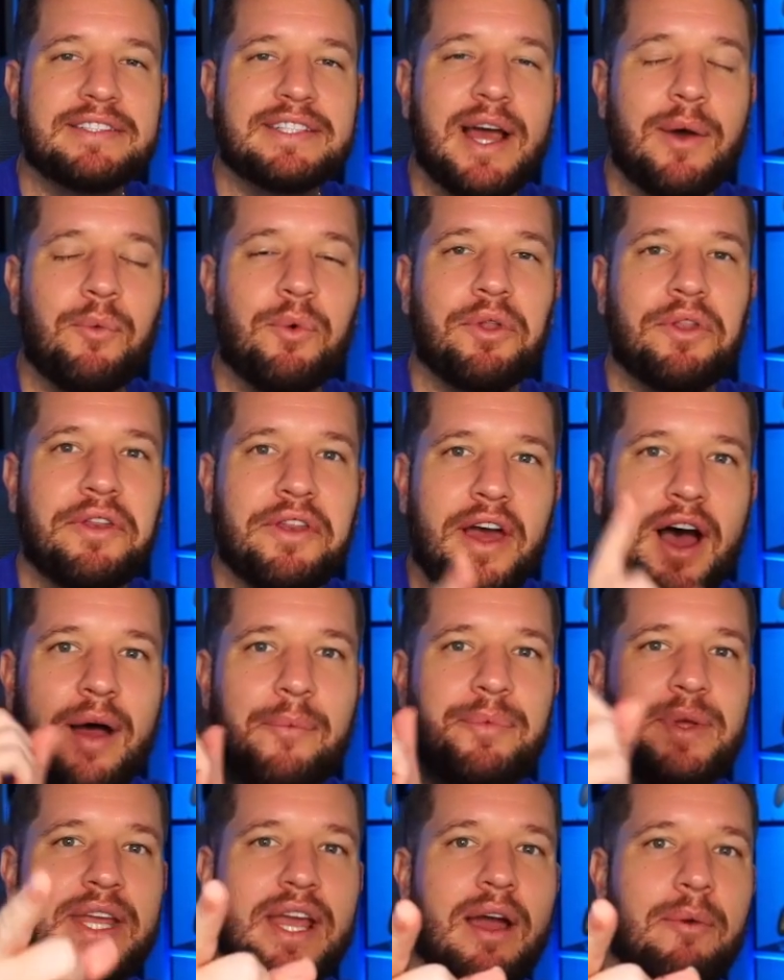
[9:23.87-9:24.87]
That will
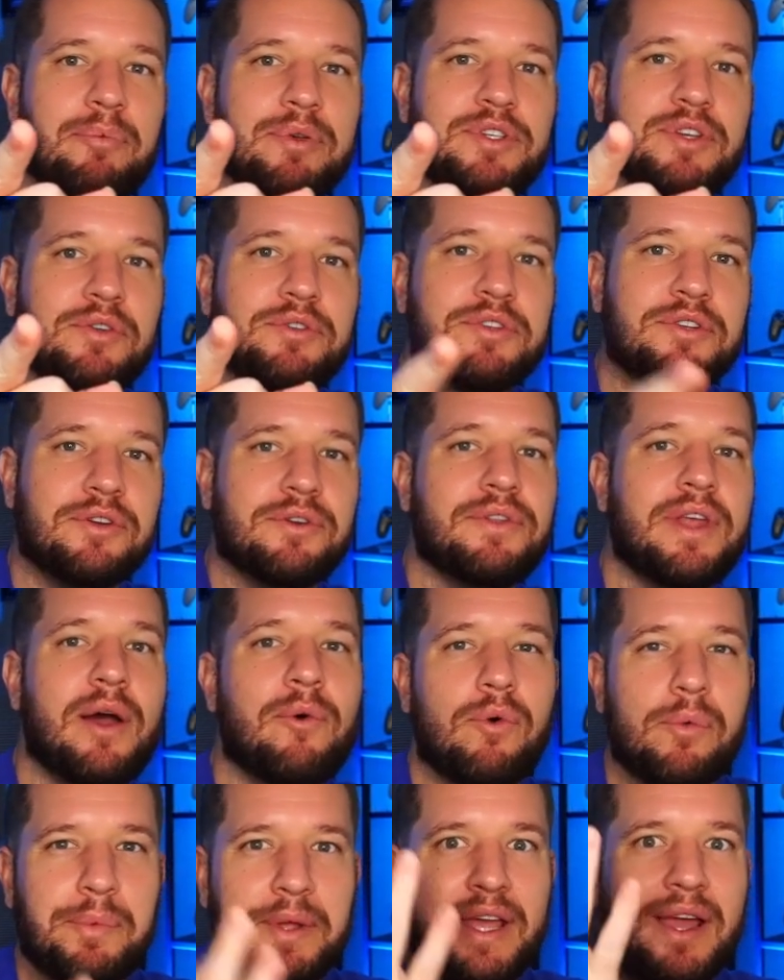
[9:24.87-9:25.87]
not be episode 2. That
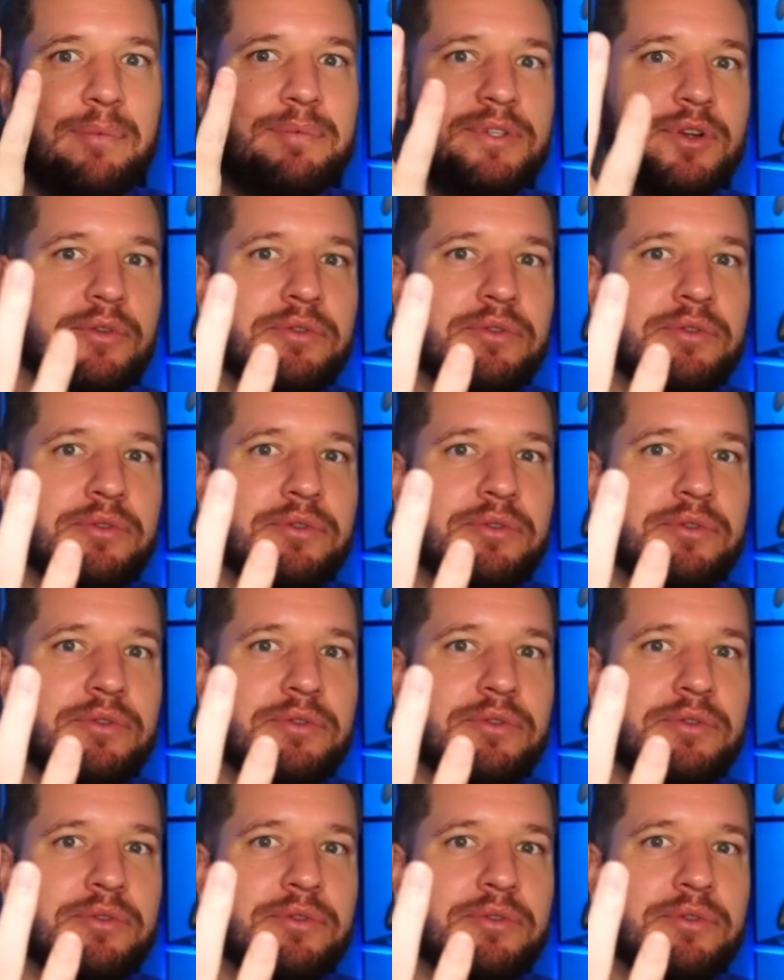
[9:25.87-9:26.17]
will be episode